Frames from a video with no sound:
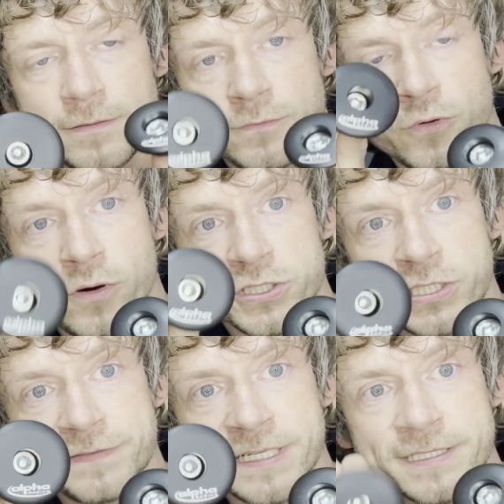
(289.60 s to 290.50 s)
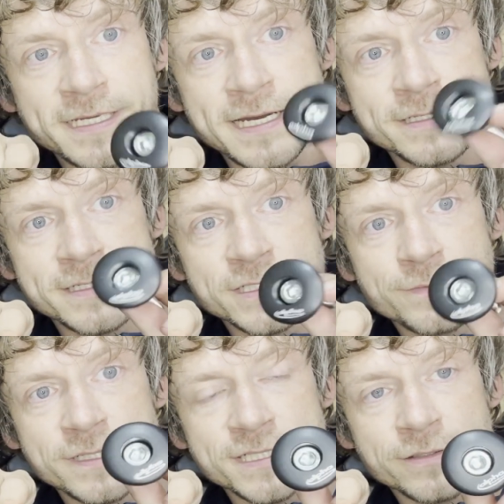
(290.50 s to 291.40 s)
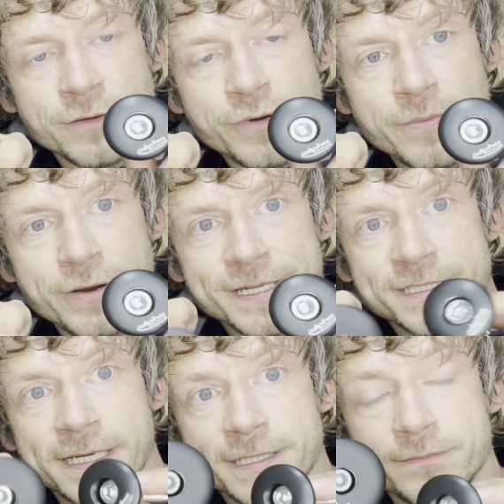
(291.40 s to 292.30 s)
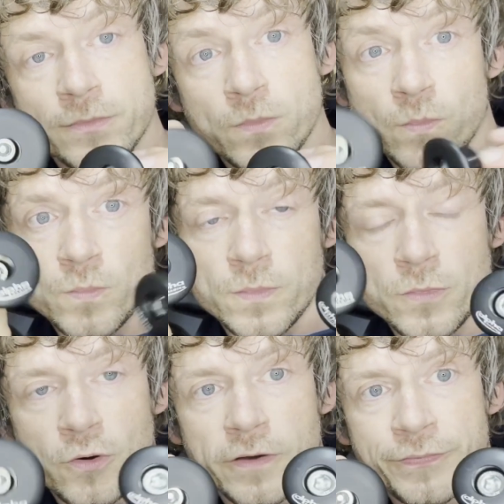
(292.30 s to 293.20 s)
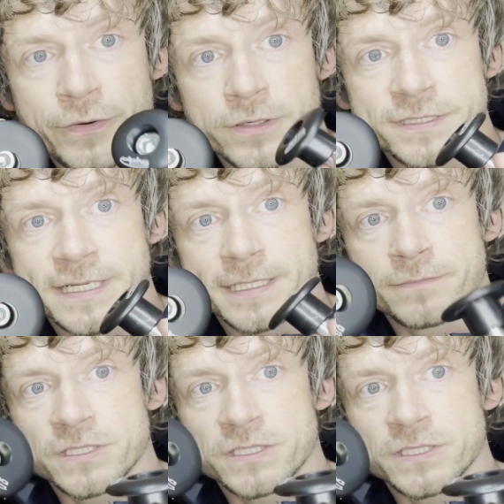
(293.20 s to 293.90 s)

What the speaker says: or shifting side, and this one is on the rear brake side or throttle side.